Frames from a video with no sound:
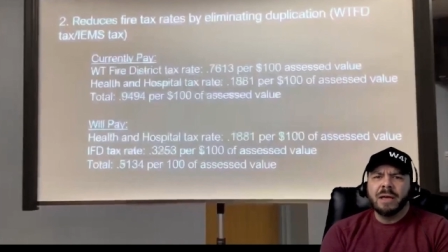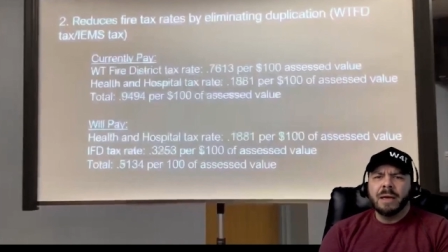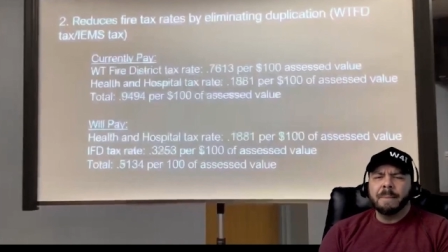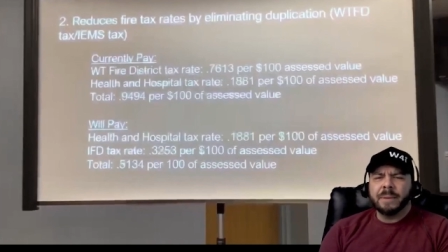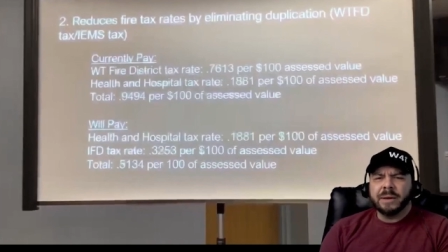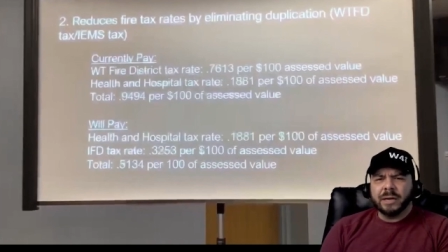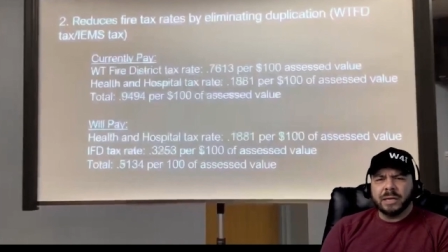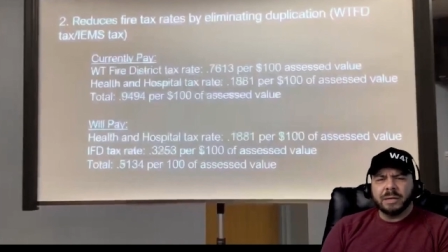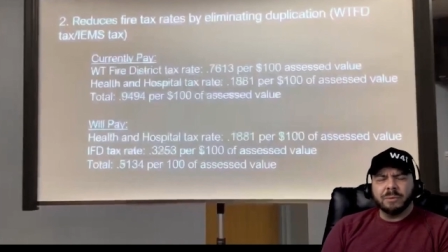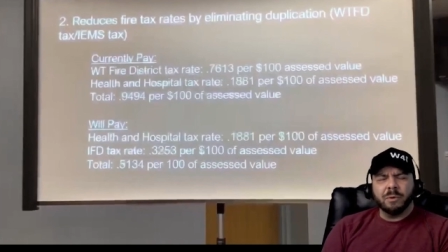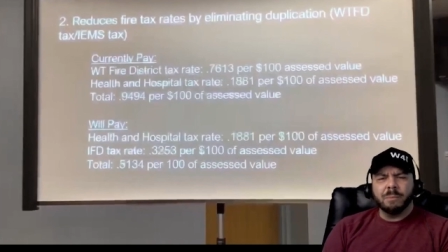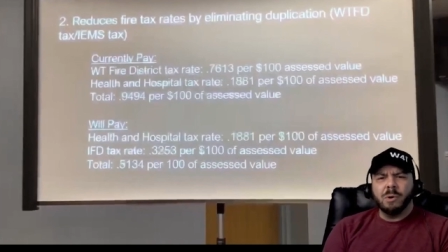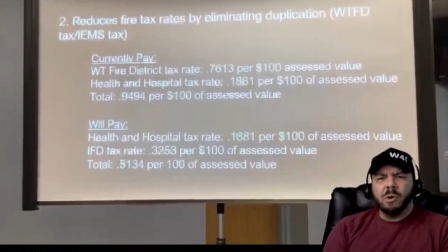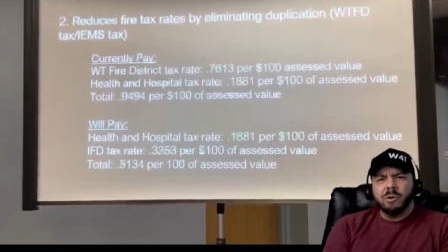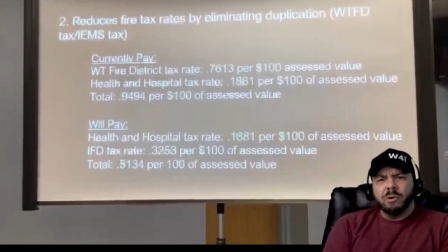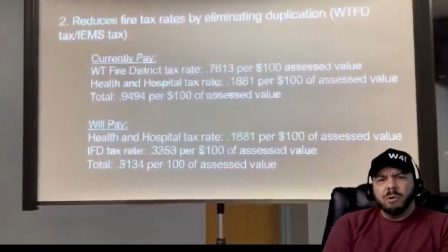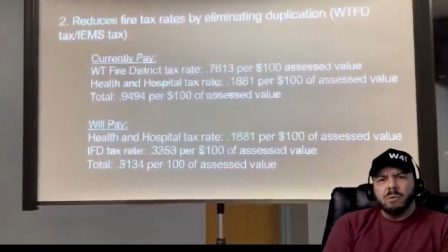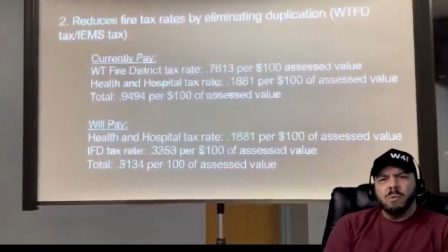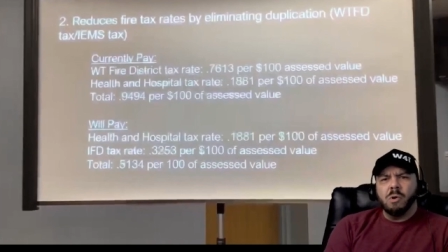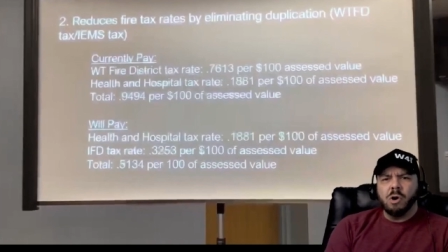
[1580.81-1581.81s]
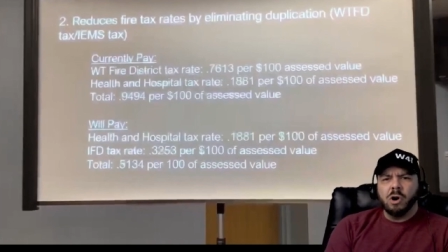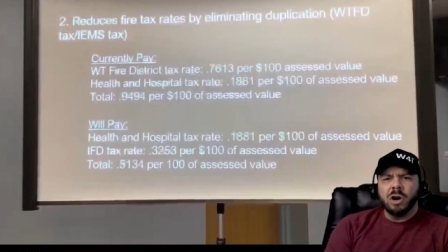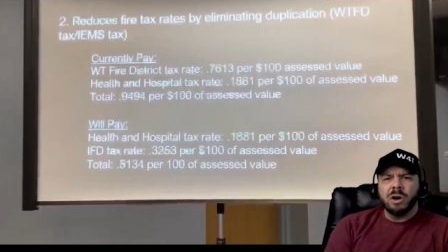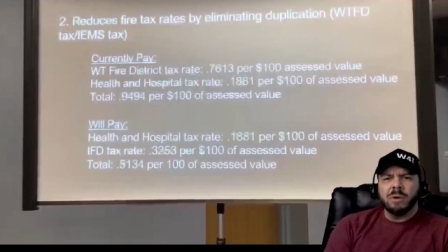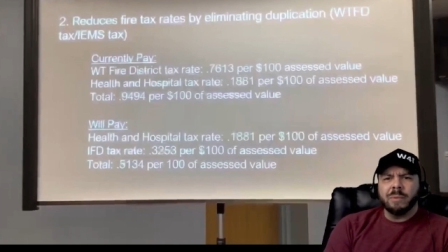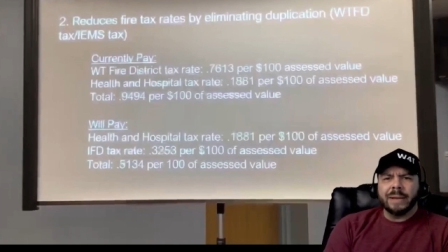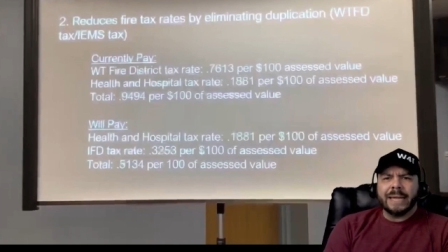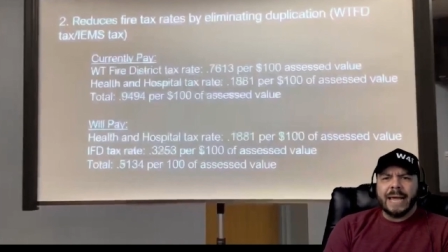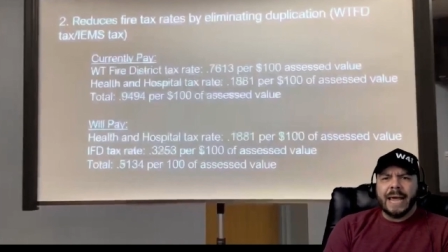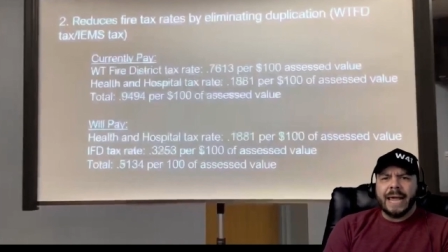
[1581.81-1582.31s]
because Ramona Ward
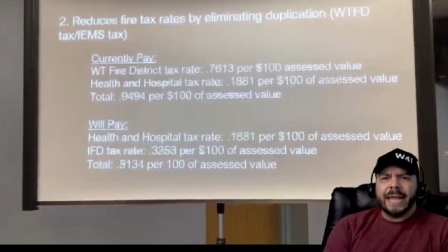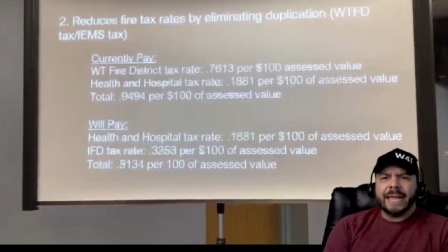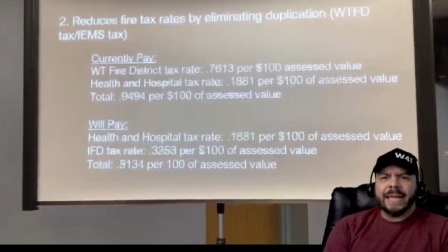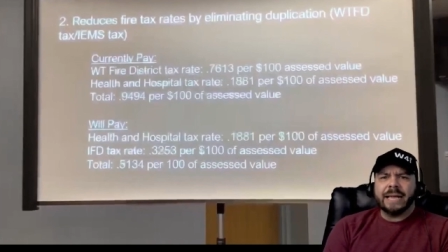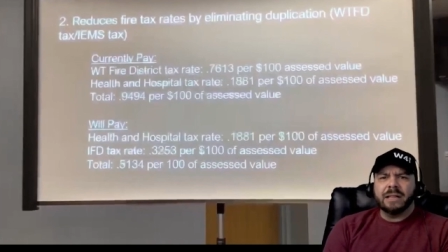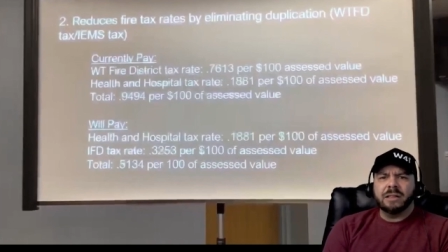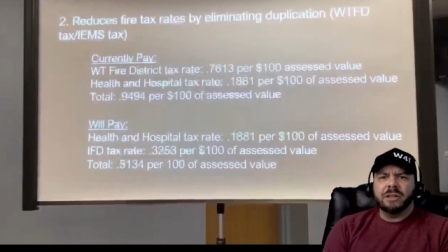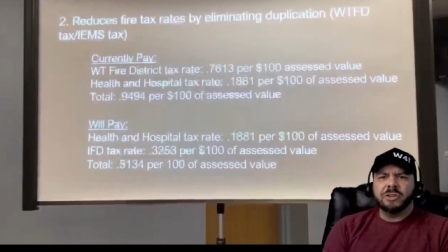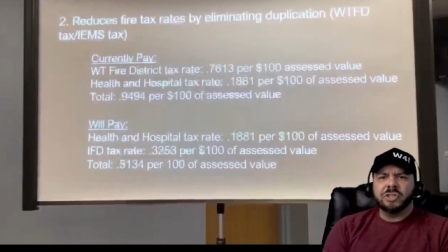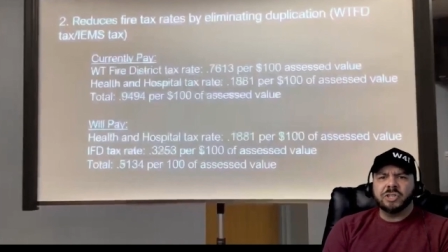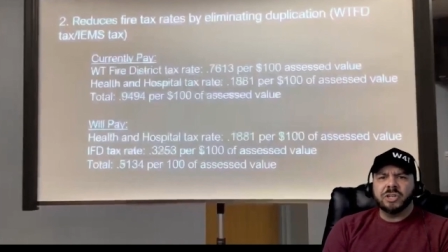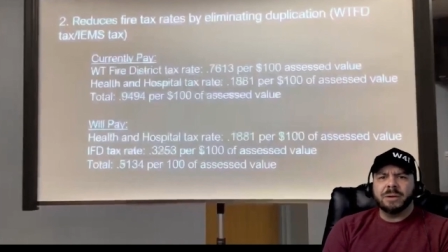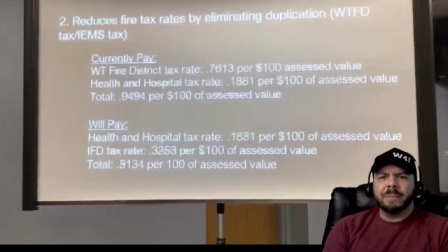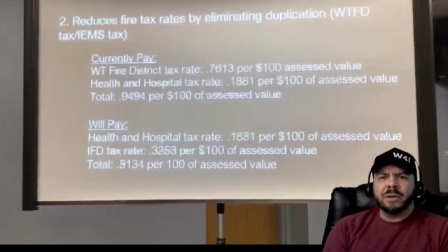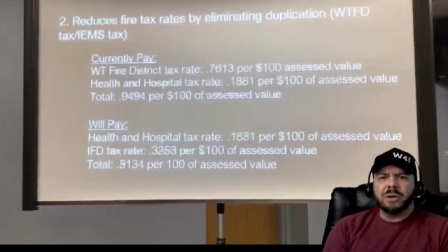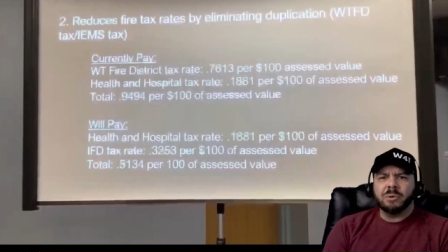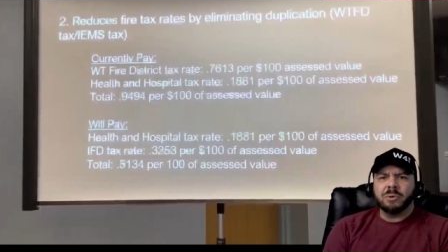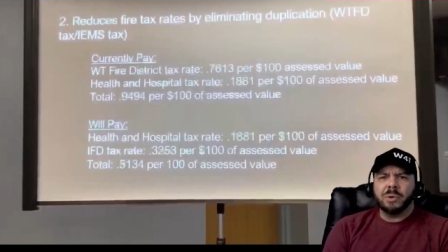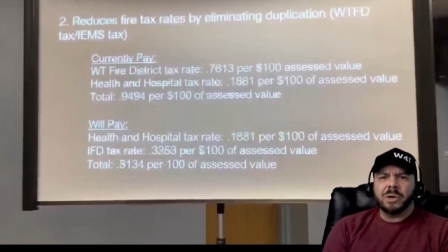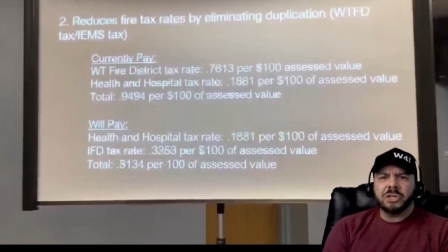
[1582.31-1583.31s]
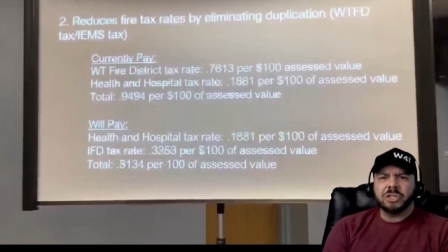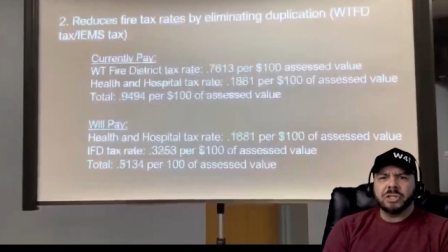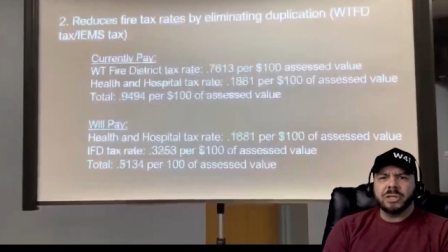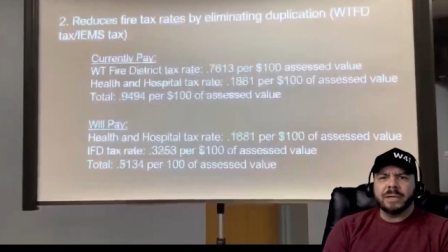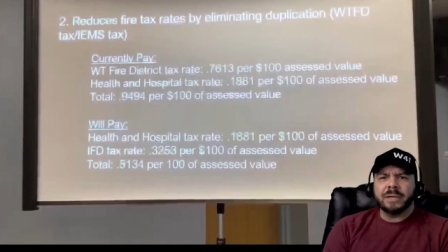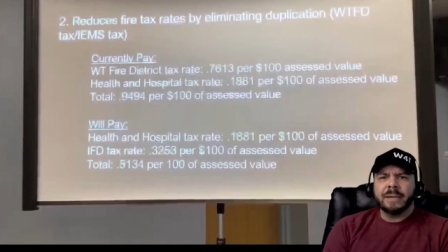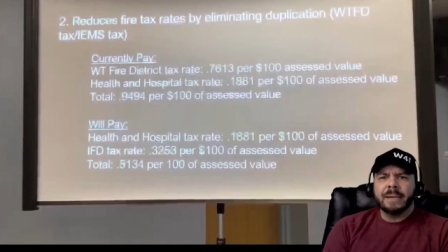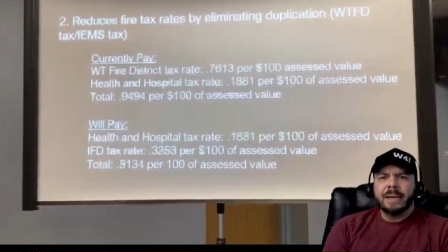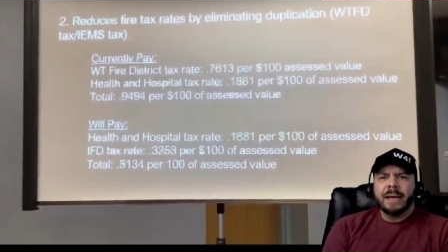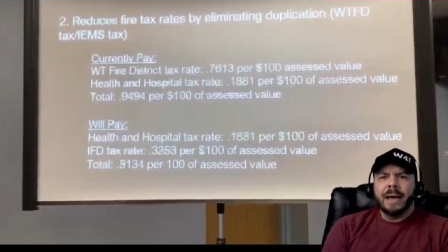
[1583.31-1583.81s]
was asking a legitimate
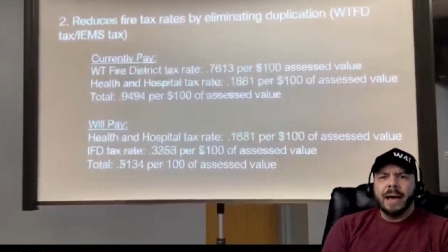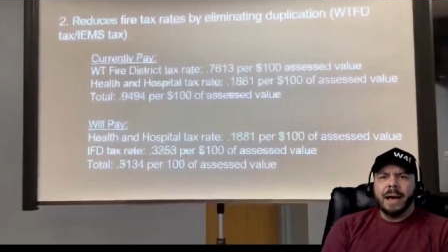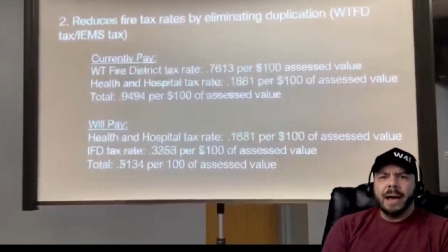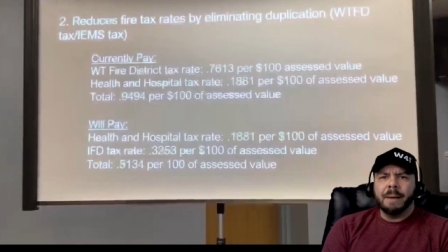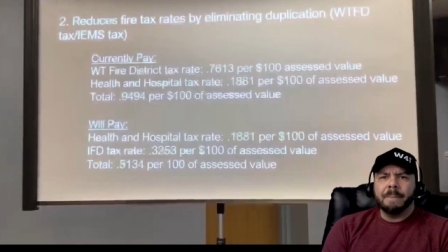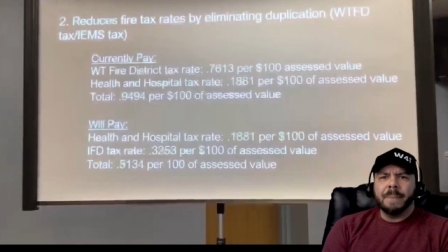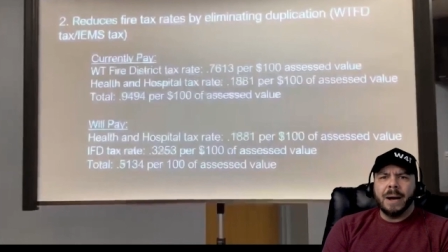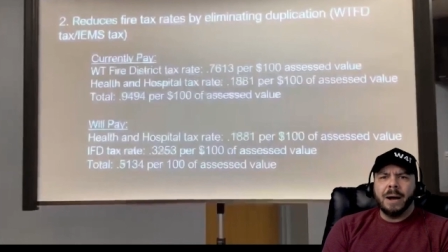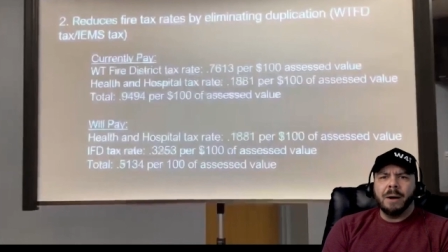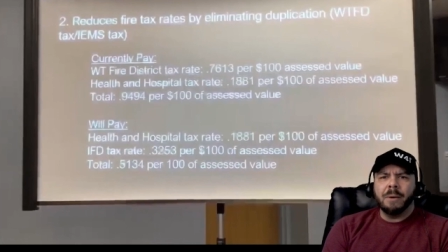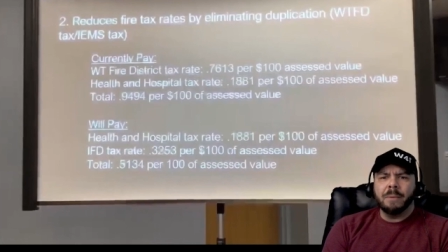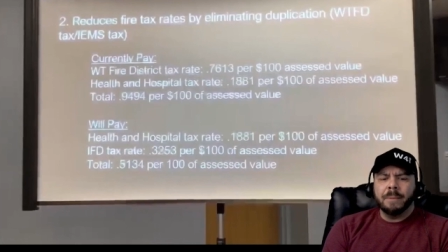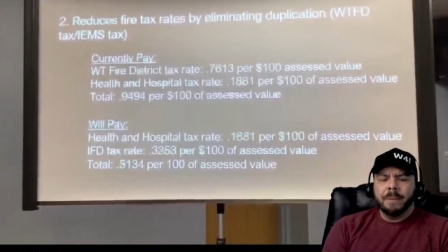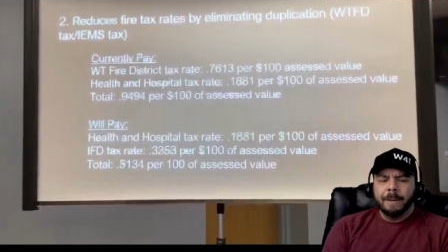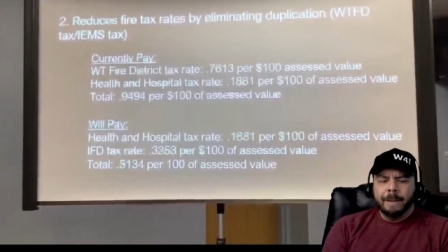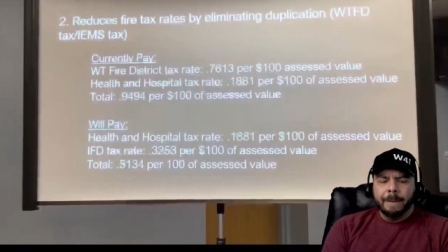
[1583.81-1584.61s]
question about